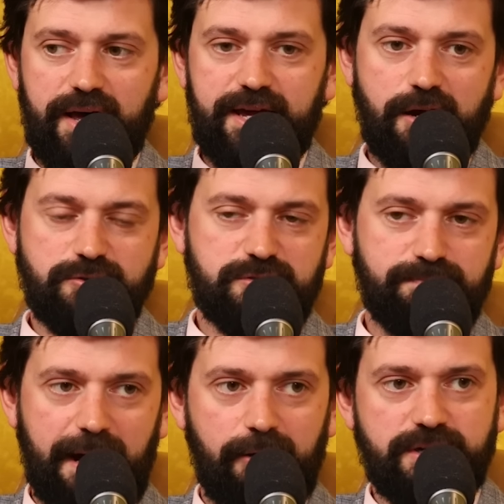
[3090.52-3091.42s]
he goes to
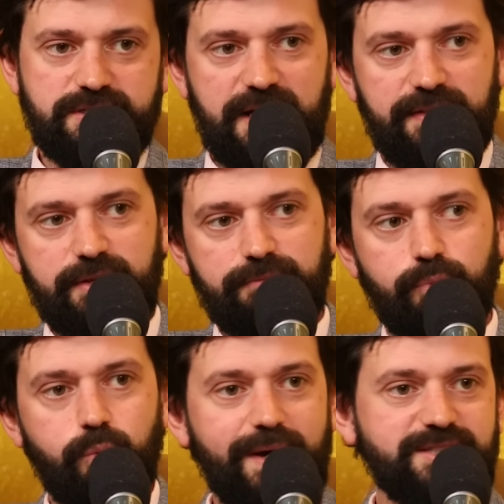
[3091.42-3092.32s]
Paris, and
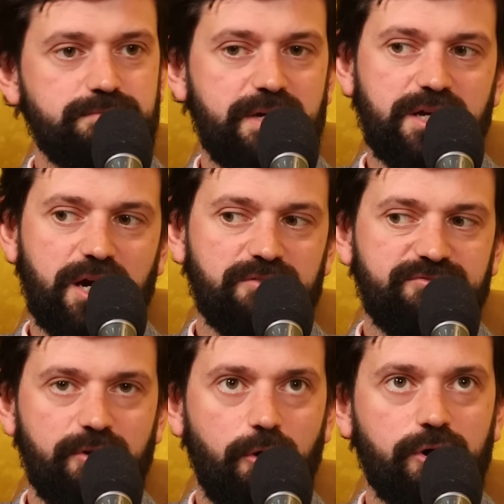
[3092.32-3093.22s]
the Western media kind of
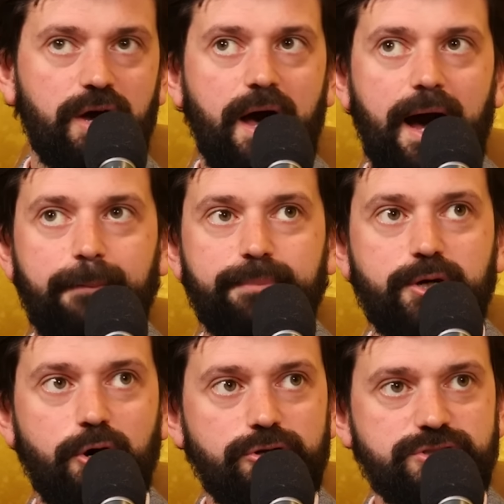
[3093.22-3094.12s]
flock, and
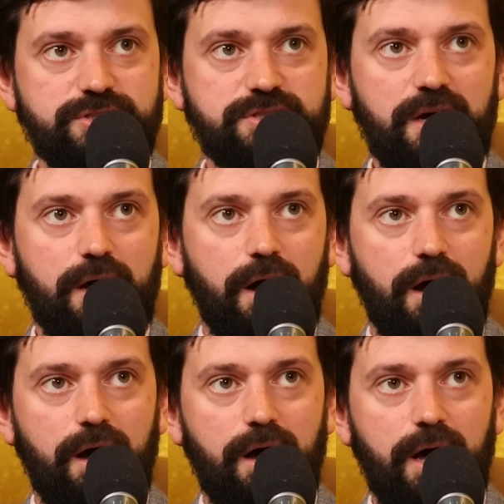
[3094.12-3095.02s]
because
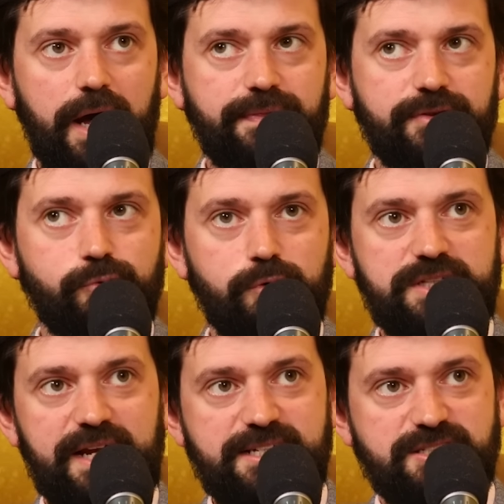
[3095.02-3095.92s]
towards
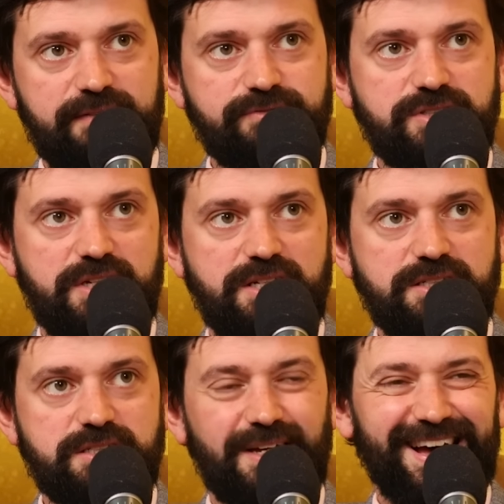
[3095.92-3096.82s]
the late
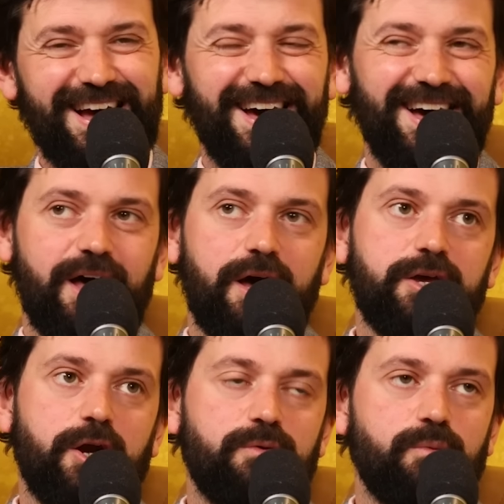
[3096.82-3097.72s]
70s,
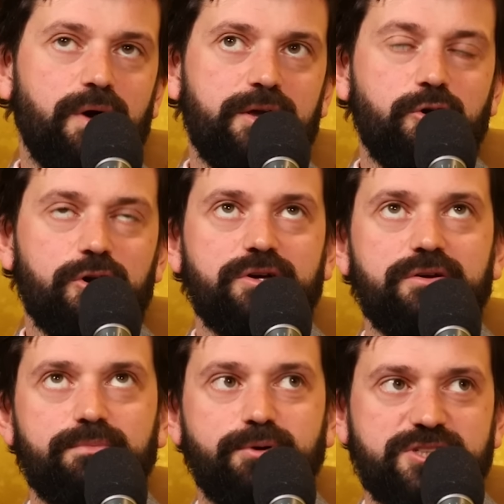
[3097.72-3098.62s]
you got to
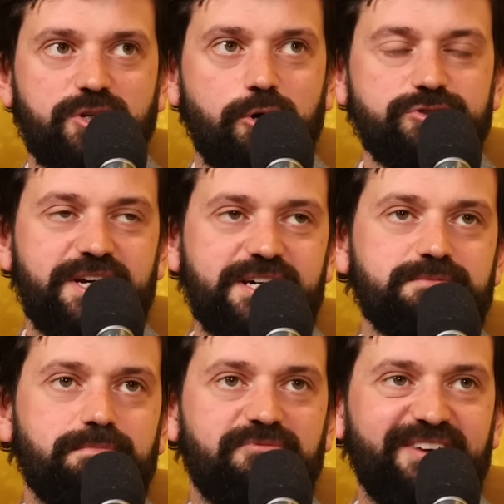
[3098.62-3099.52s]
put this into
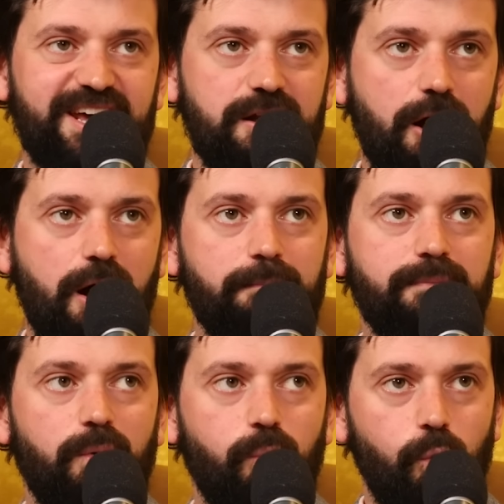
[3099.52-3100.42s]
context.
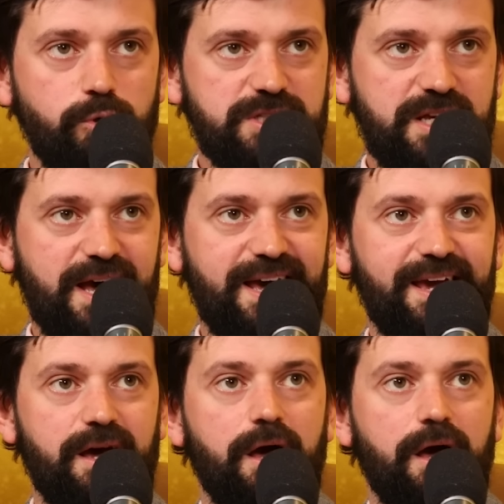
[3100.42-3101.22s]
Vietnam, Watergate,